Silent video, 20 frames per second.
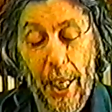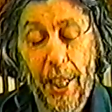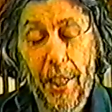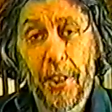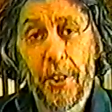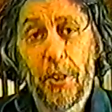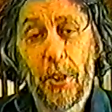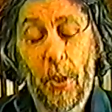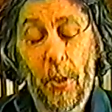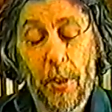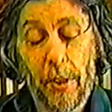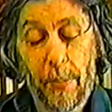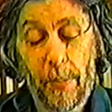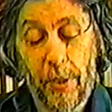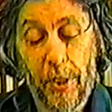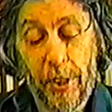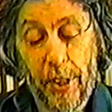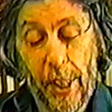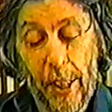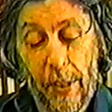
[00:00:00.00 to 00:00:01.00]
Anatole
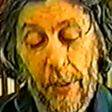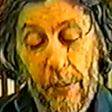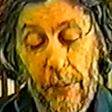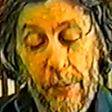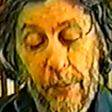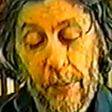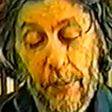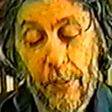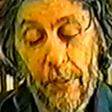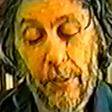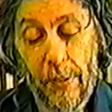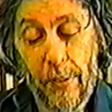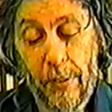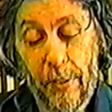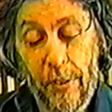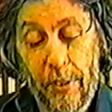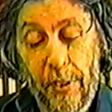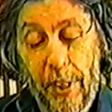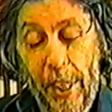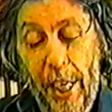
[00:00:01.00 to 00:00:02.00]
himself,
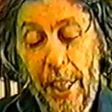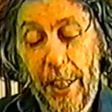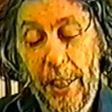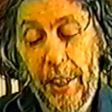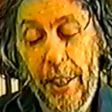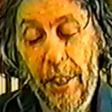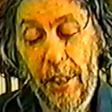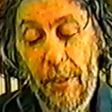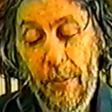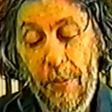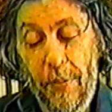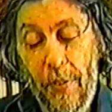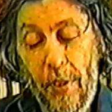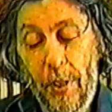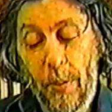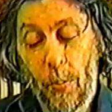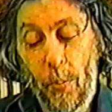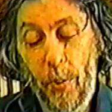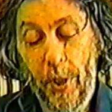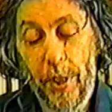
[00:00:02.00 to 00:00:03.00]
standing near the
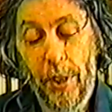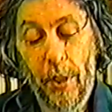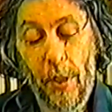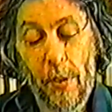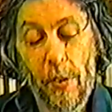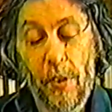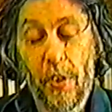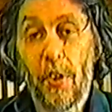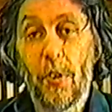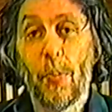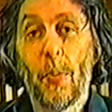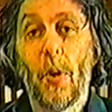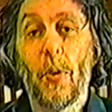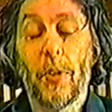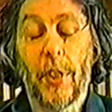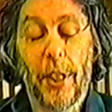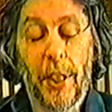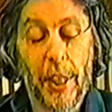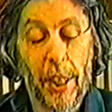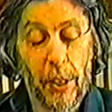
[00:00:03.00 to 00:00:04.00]
front windows,
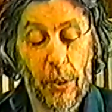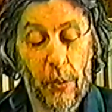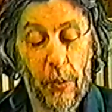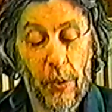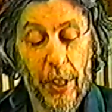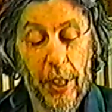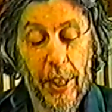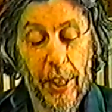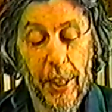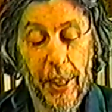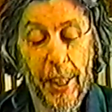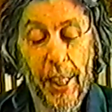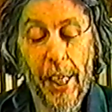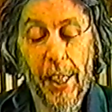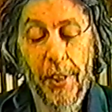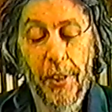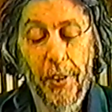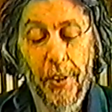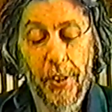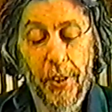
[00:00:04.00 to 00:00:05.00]
smoking and greeting
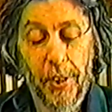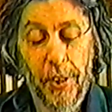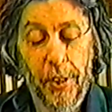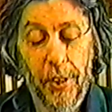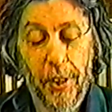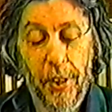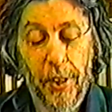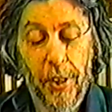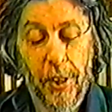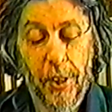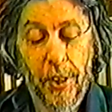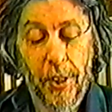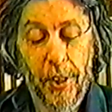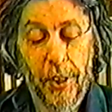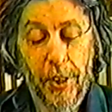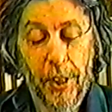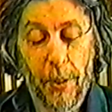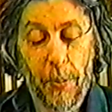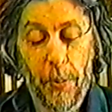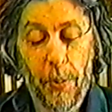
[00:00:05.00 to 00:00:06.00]
guests
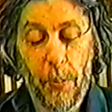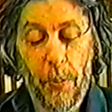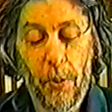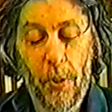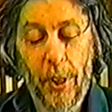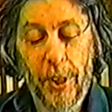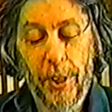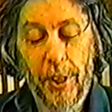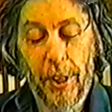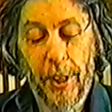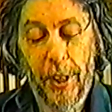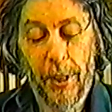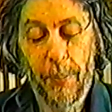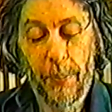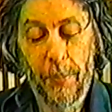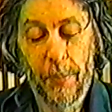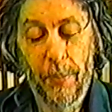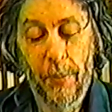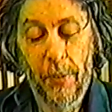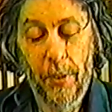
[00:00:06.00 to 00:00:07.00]
that were brought to
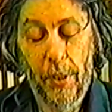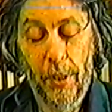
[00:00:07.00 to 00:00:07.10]
him,